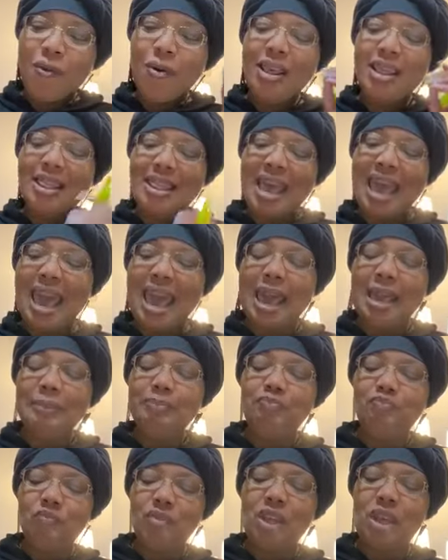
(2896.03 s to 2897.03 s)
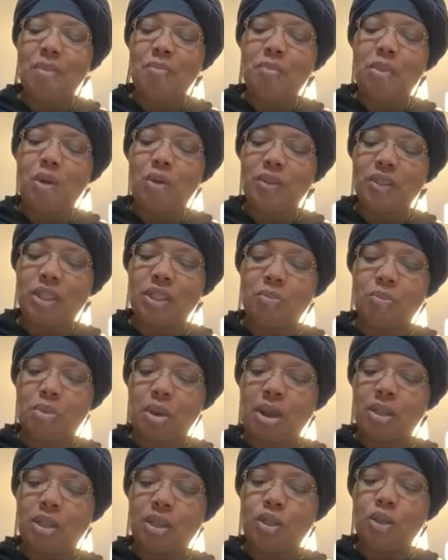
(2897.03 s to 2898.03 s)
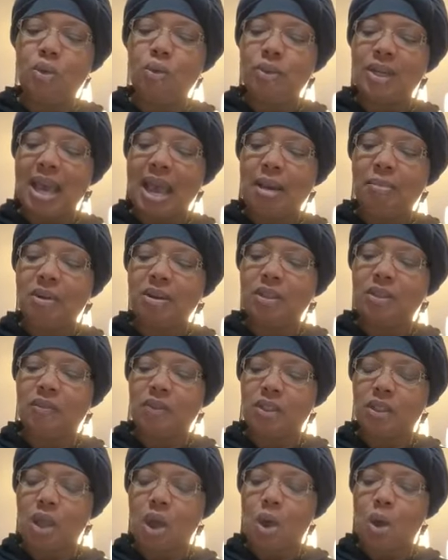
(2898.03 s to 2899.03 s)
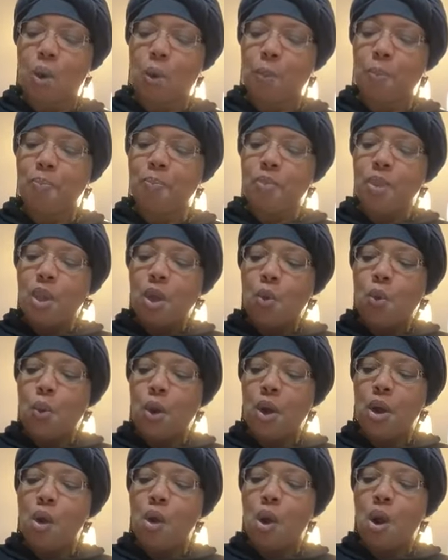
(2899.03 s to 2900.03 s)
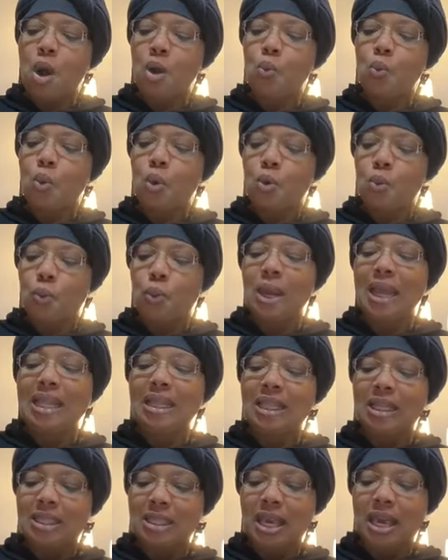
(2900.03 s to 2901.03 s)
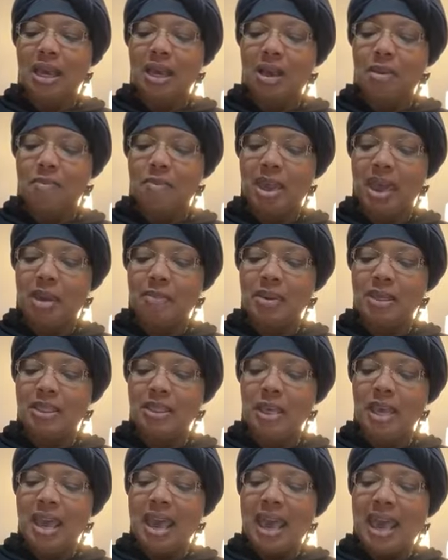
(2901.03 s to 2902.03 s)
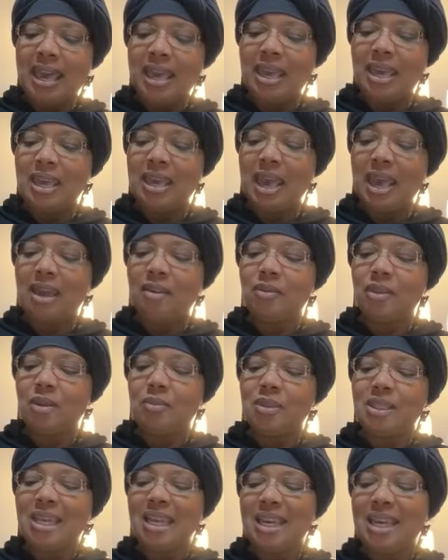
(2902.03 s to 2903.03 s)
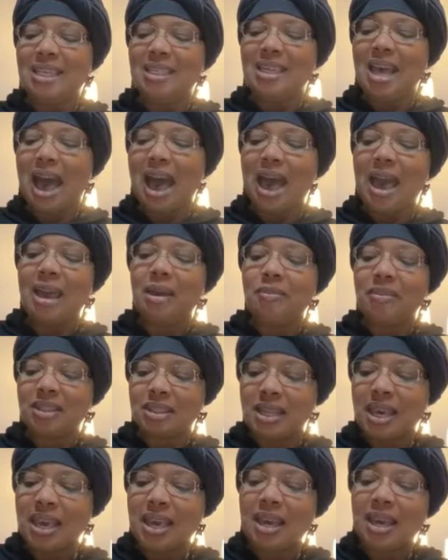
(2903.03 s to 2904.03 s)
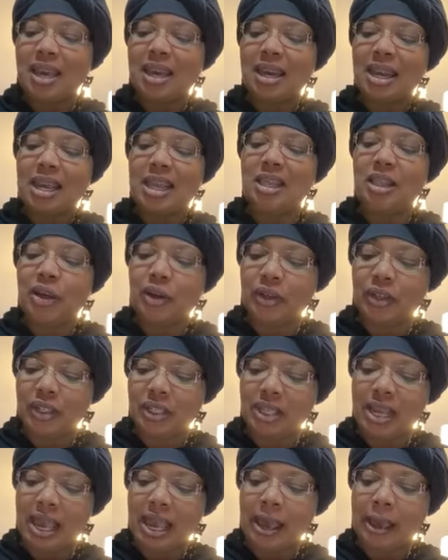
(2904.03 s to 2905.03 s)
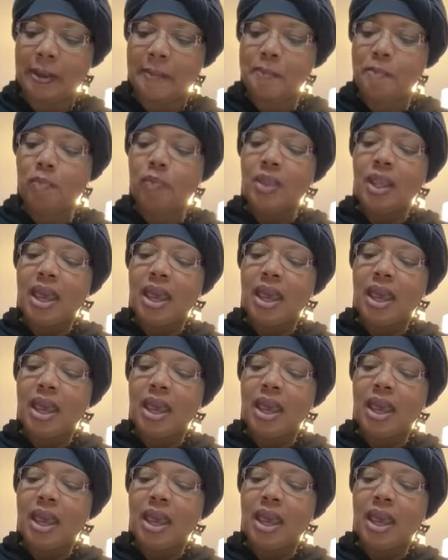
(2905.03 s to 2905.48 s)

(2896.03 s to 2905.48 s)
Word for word: For that did Moses break the two tablets of stone whereon were written the Ten Commandments, and he gave them ten times ten in their stead.